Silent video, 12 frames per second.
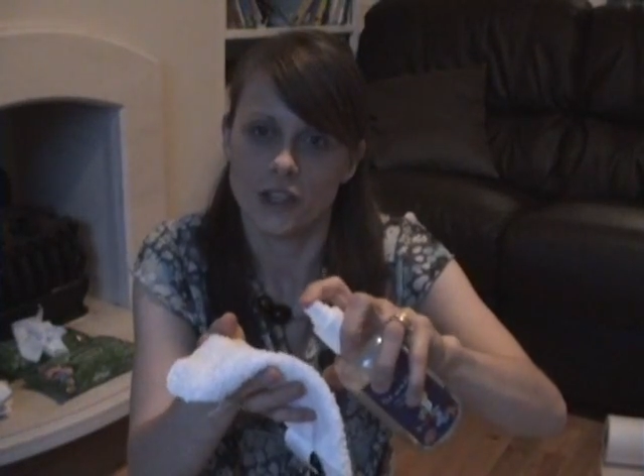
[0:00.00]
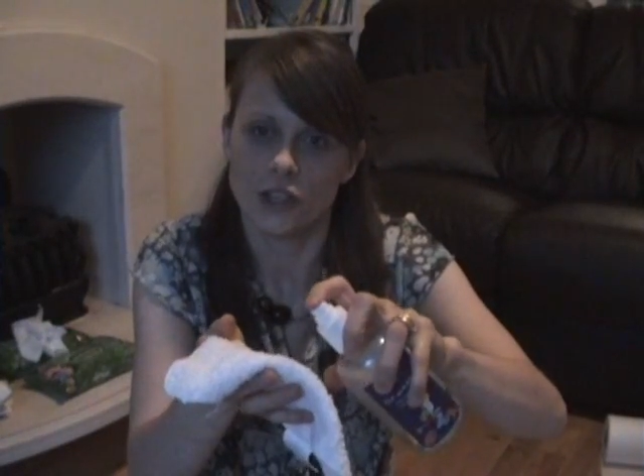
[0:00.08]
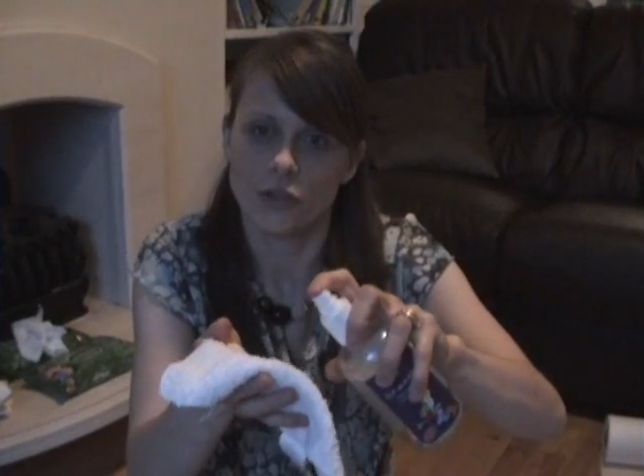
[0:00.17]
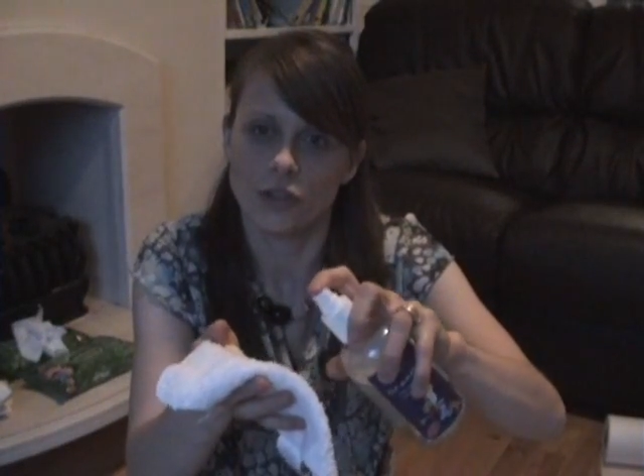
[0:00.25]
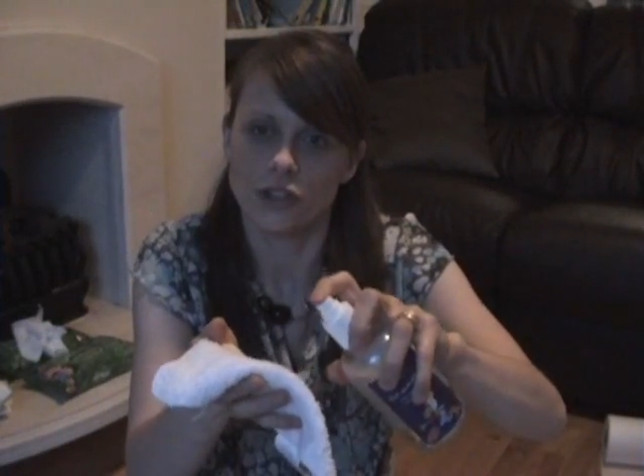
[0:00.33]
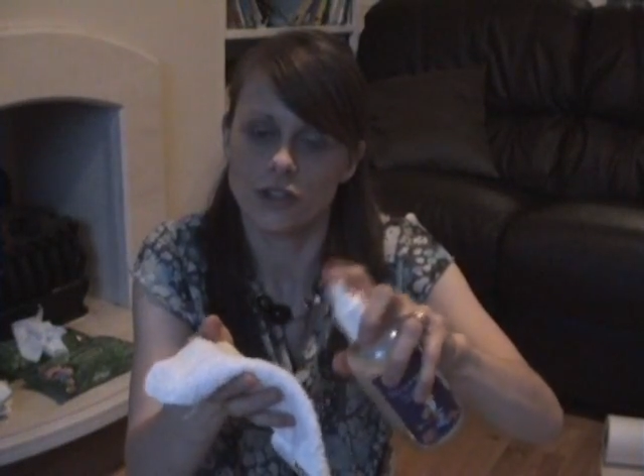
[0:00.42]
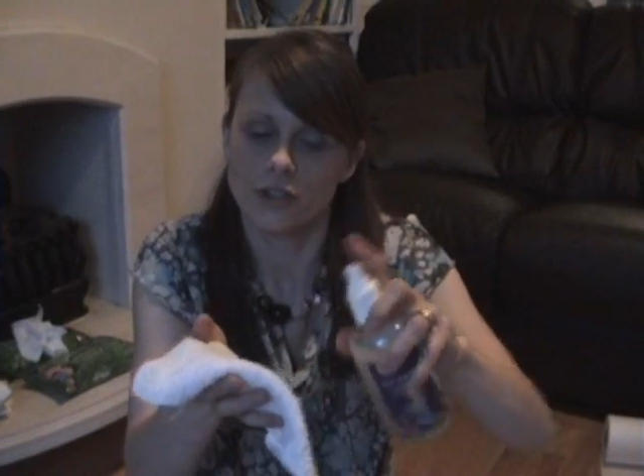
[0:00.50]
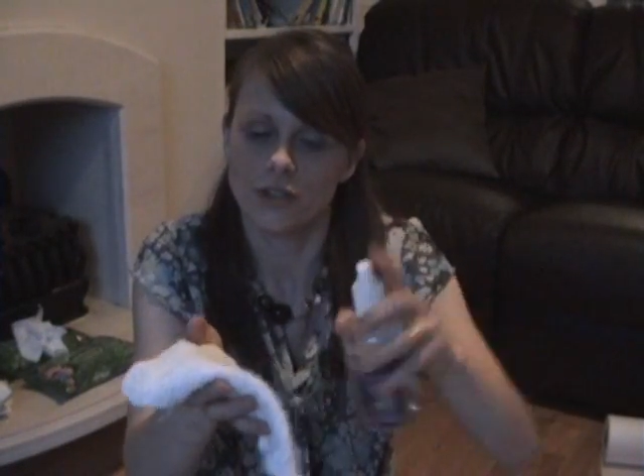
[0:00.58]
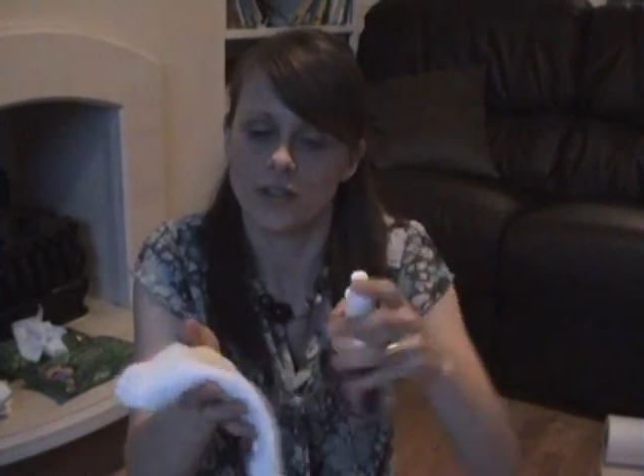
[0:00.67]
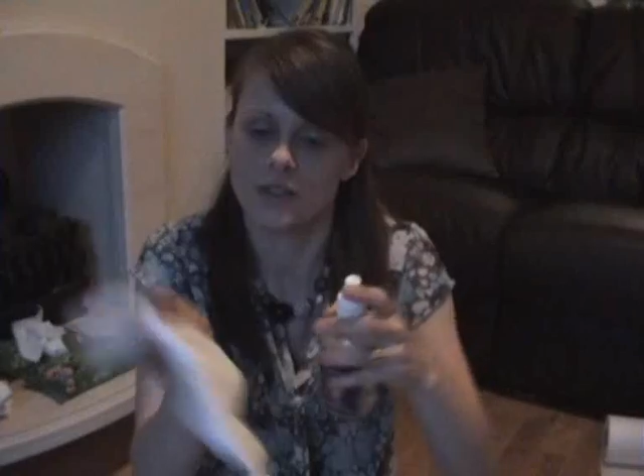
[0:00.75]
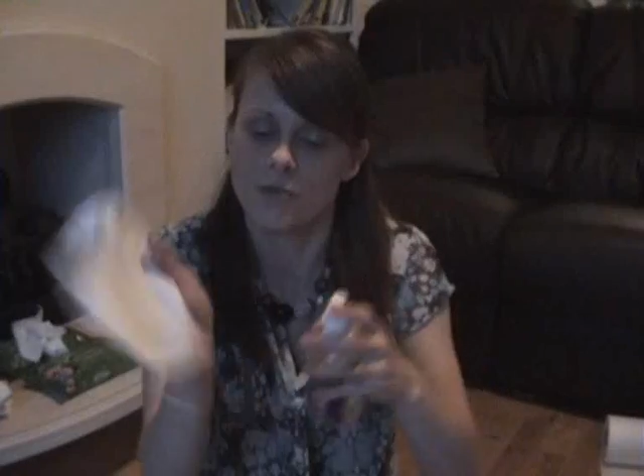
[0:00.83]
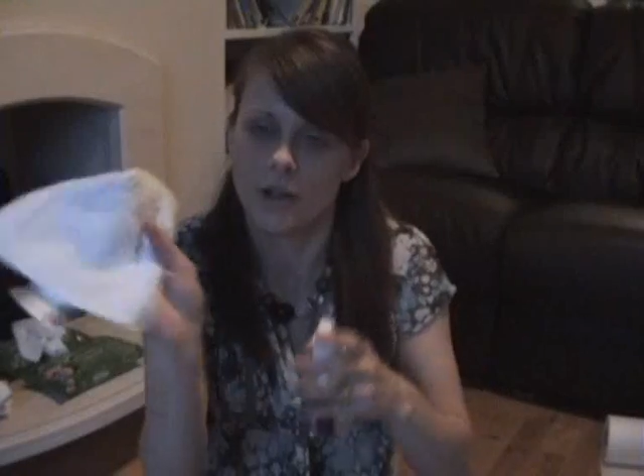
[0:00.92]
you can
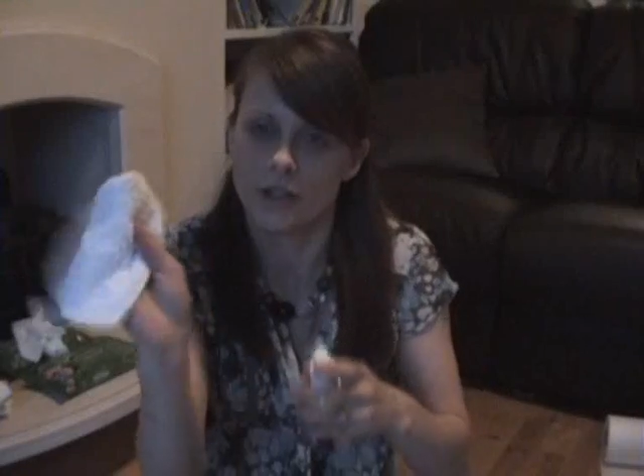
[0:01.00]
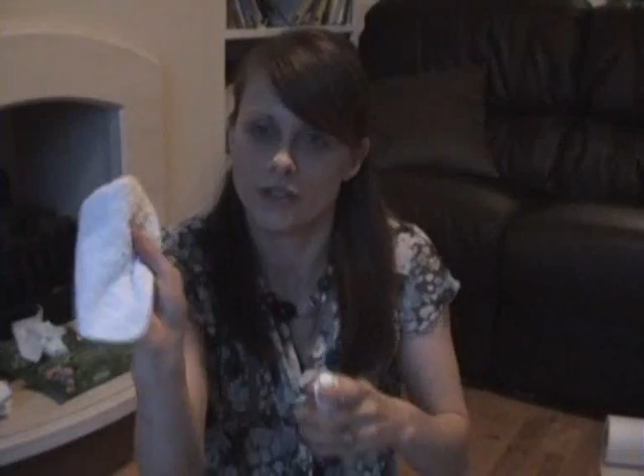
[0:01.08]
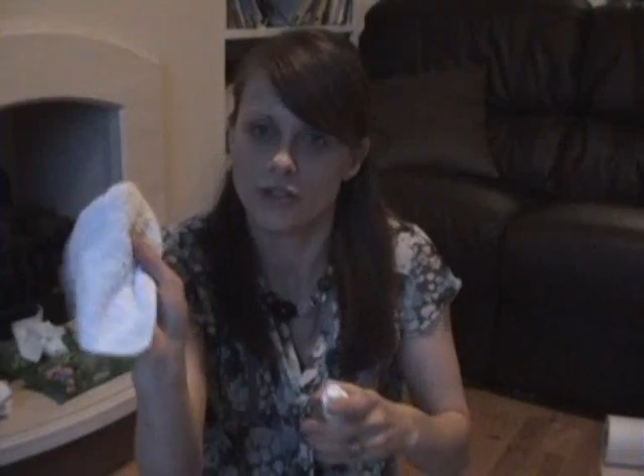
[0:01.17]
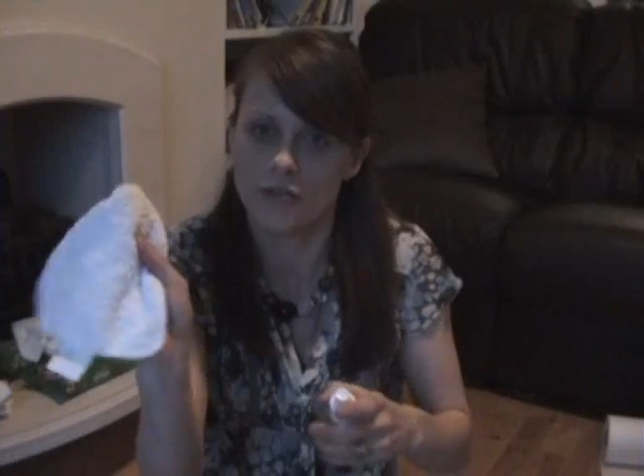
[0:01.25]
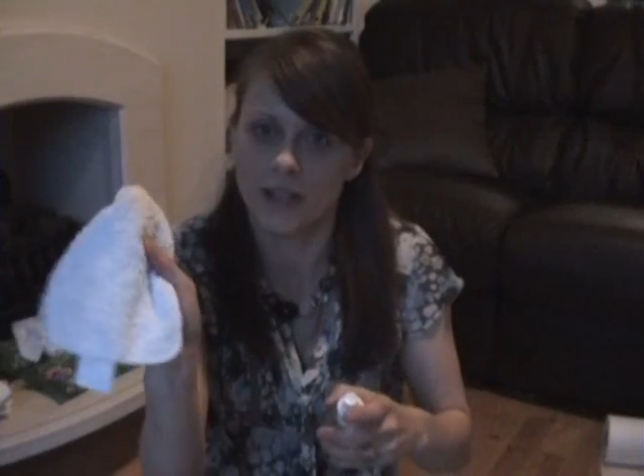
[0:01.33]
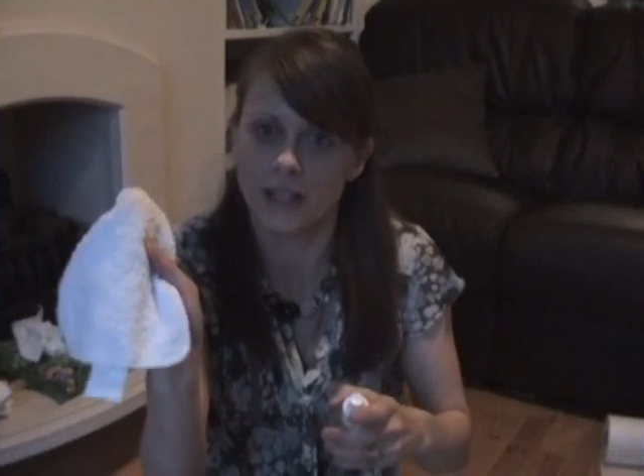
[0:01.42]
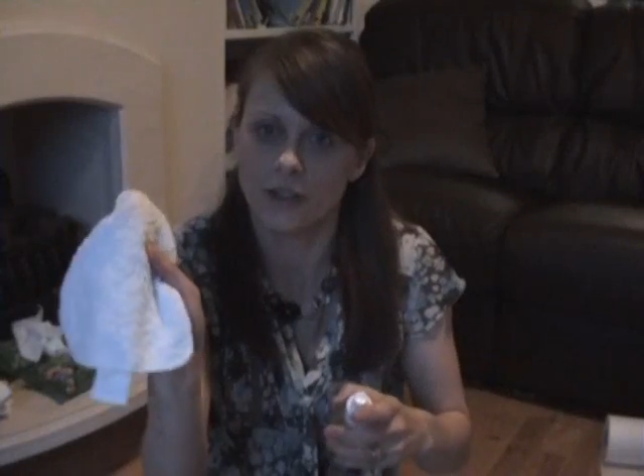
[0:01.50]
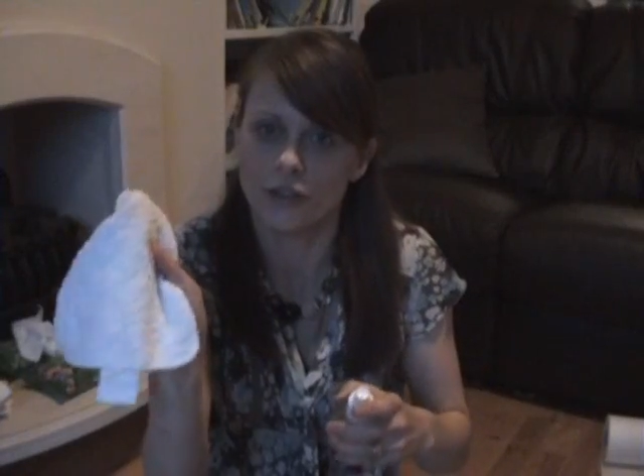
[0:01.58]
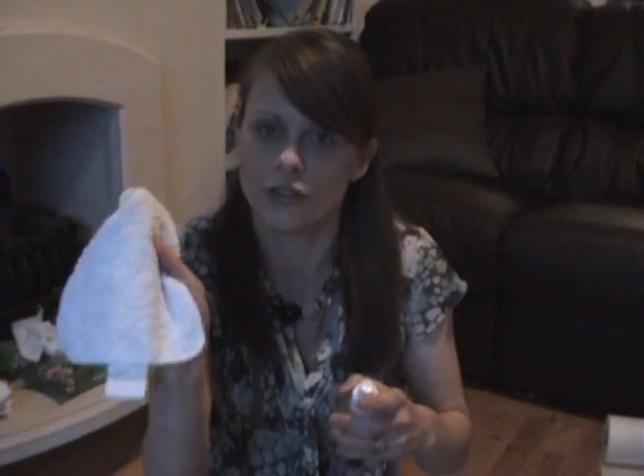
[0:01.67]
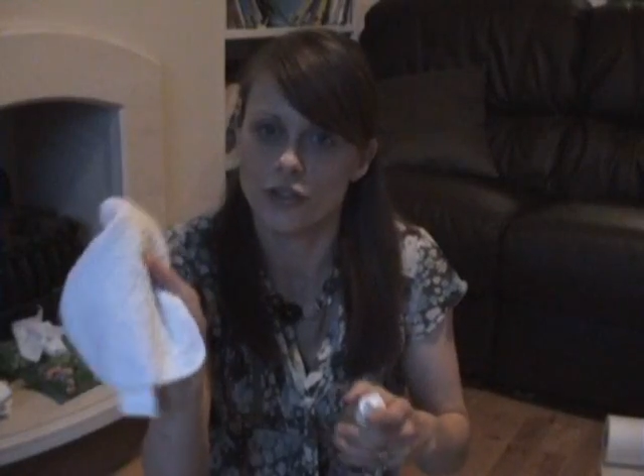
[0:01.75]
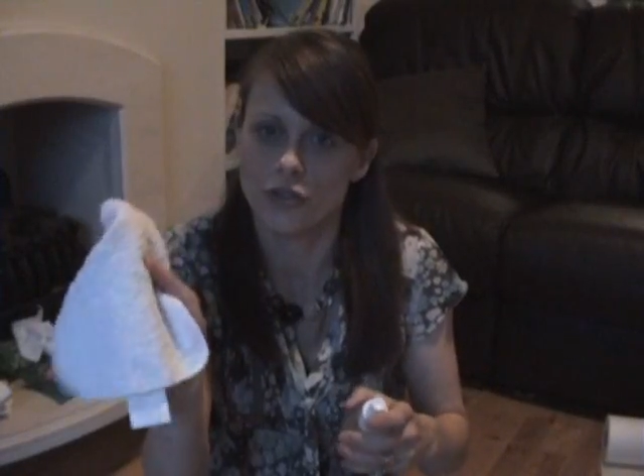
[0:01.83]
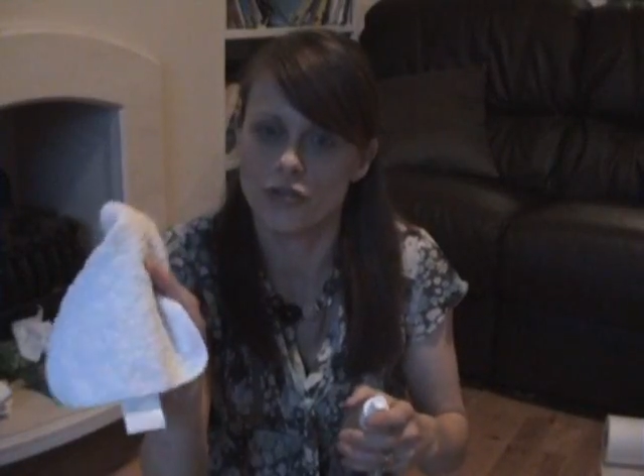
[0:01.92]
just spray directly
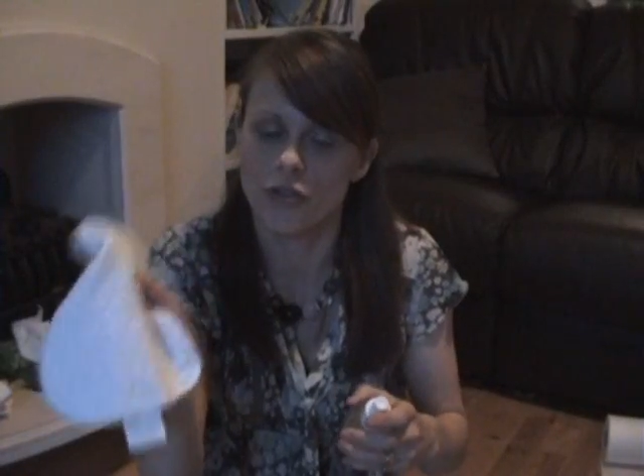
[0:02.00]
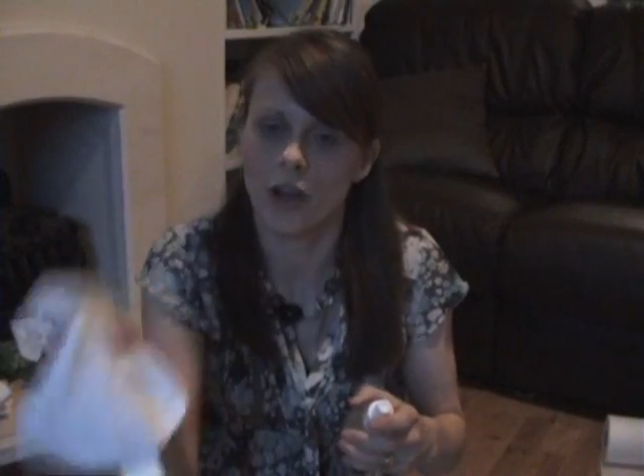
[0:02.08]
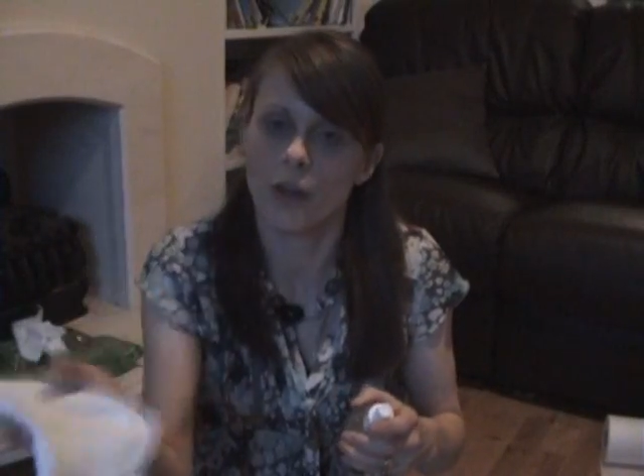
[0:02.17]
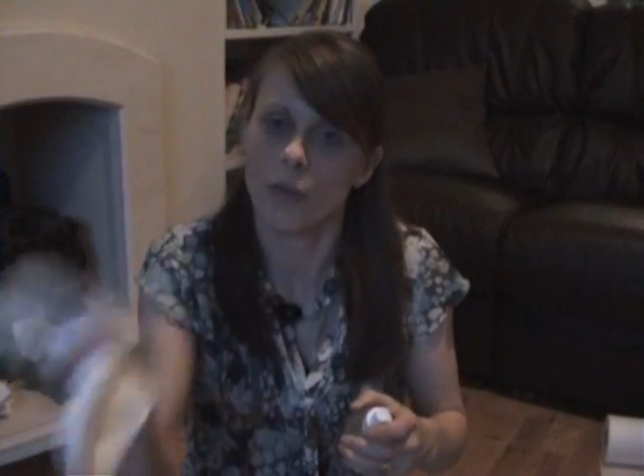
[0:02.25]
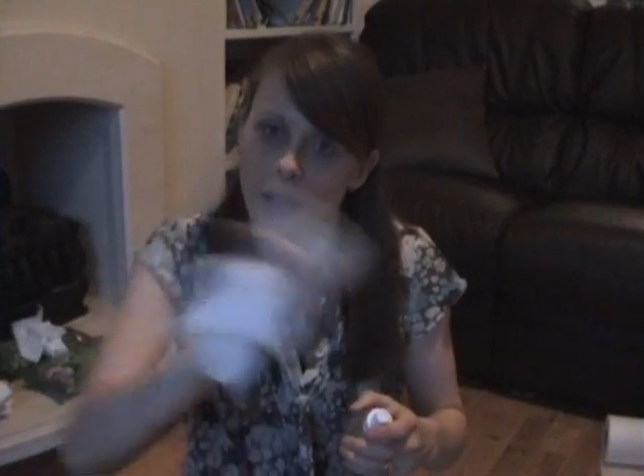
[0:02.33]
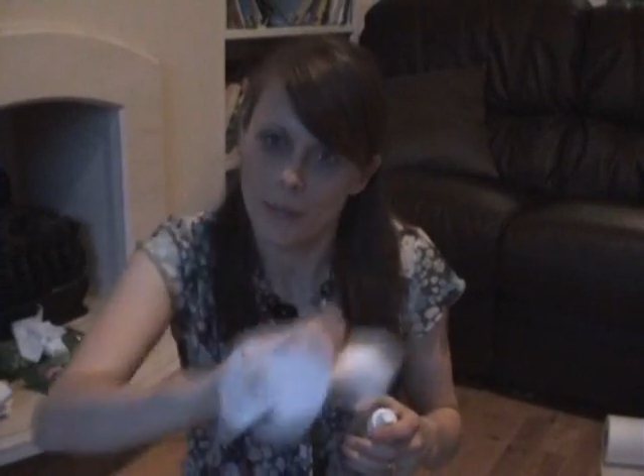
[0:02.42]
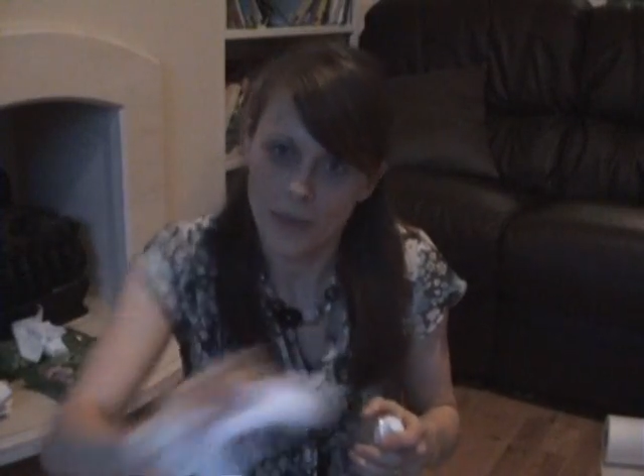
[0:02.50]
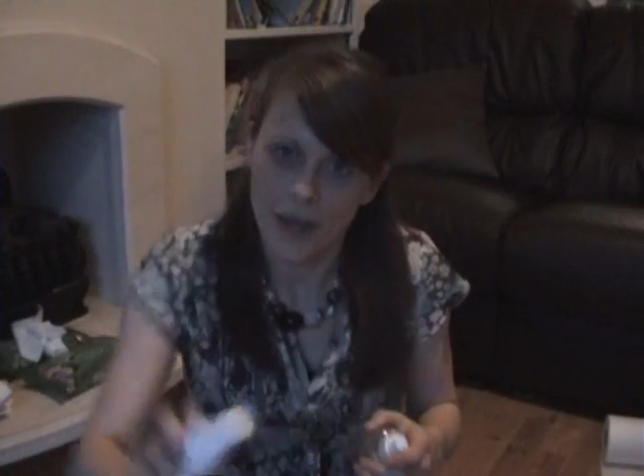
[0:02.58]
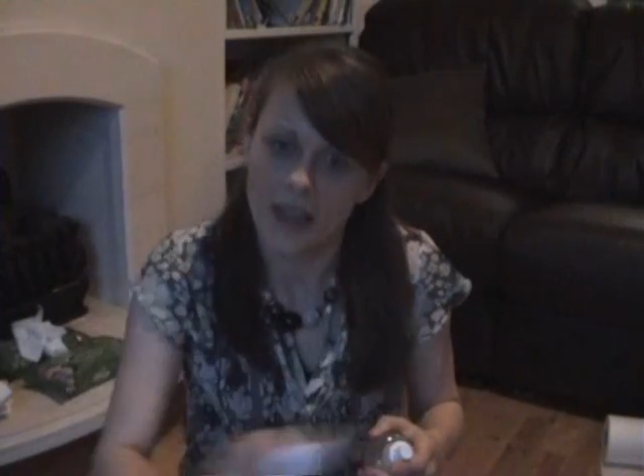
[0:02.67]
onto your dry wipe